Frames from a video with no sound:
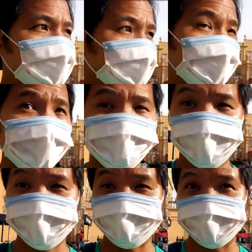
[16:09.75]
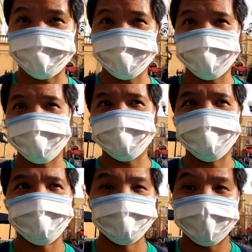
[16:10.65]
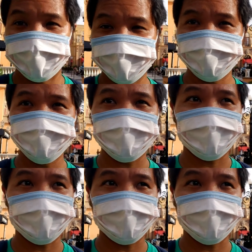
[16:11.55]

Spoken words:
But if you want really good pizza in Orlando,